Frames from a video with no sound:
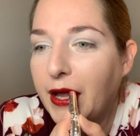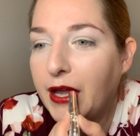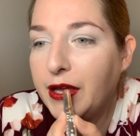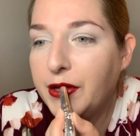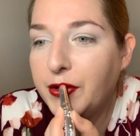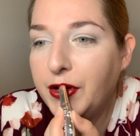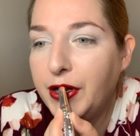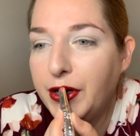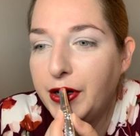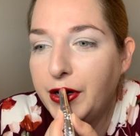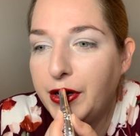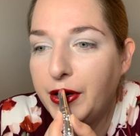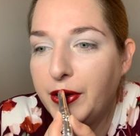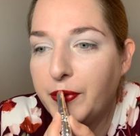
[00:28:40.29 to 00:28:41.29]
You need
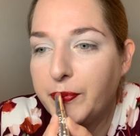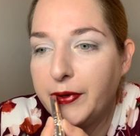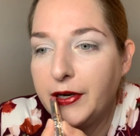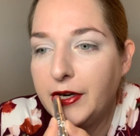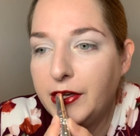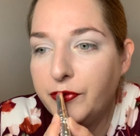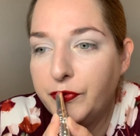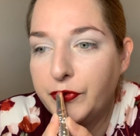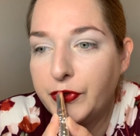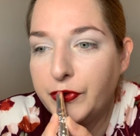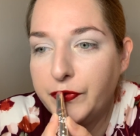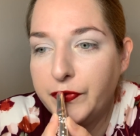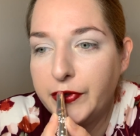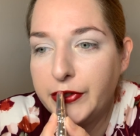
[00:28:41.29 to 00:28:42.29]
to do a pretty
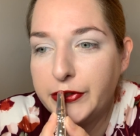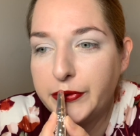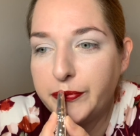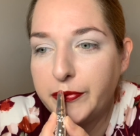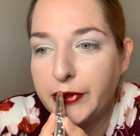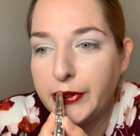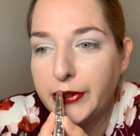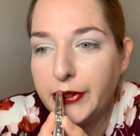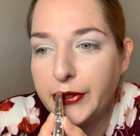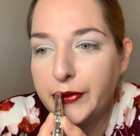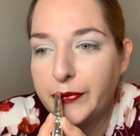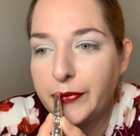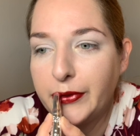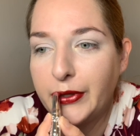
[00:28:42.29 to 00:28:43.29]
full face of
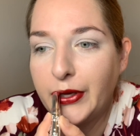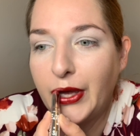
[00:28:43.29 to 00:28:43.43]
makeup,